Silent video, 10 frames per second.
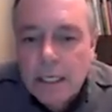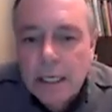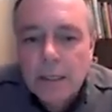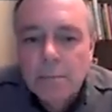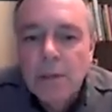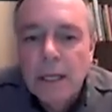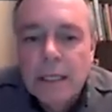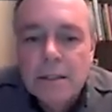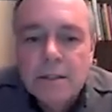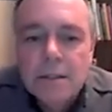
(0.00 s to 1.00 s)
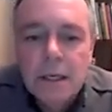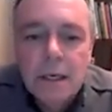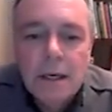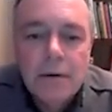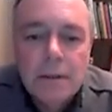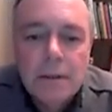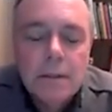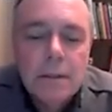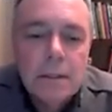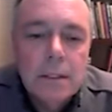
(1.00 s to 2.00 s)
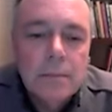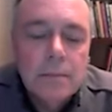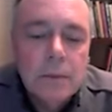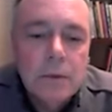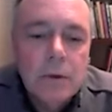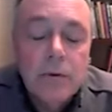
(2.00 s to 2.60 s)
taken plants or